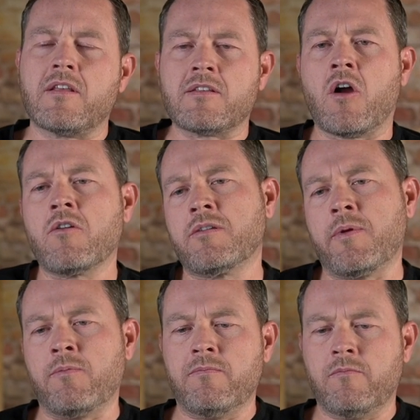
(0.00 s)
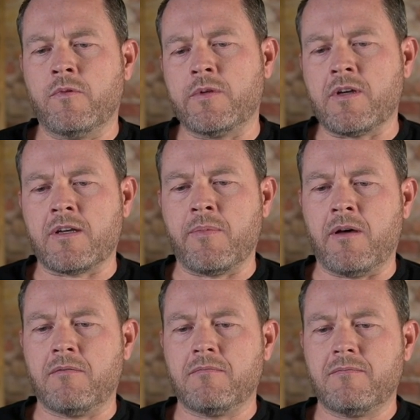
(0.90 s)
it's hard to be when we talk
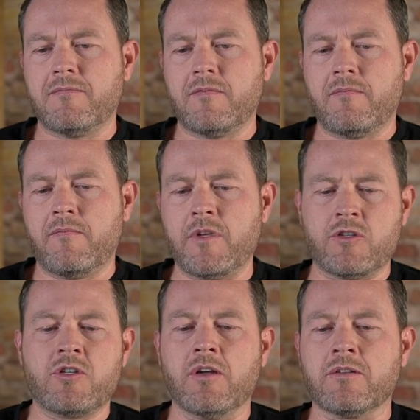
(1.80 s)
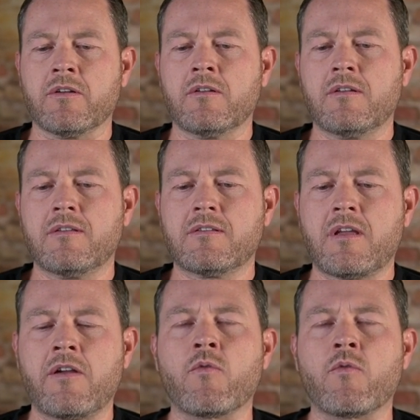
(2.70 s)
about being sheltered, kind yeah.